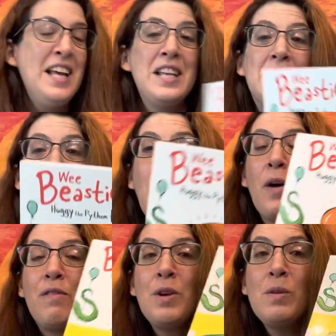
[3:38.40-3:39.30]
So
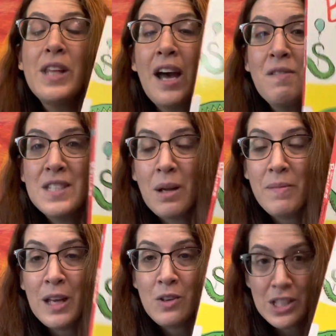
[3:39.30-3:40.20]
if you love
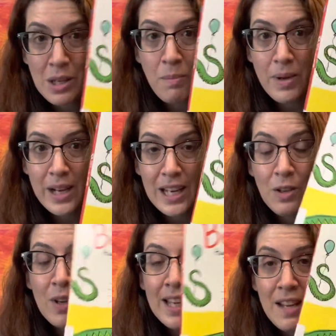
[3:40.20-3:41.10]
something or somebody,
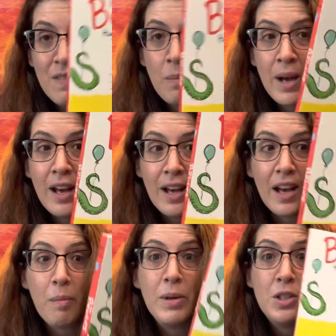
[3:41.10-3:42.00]
you can give them a
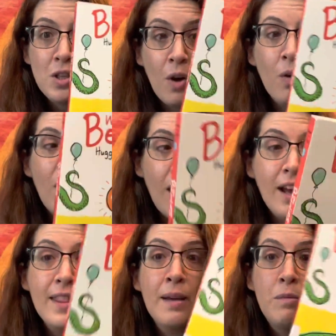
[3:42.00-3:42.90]
hug, but don't
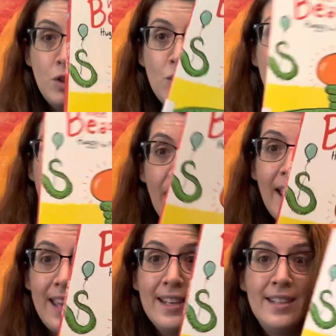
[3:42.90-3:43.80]
hug them too
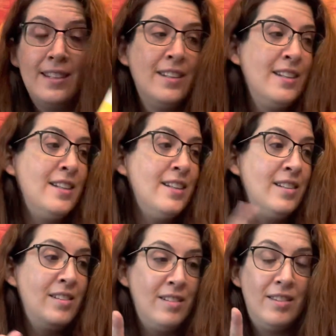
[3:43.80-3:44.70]
tight.
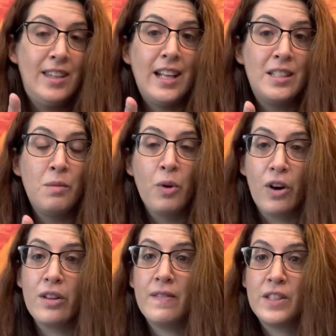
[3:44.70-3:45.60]
That's the
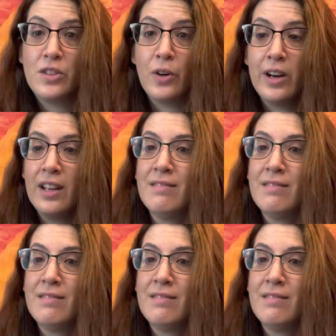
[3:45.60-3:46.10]
moral of the story.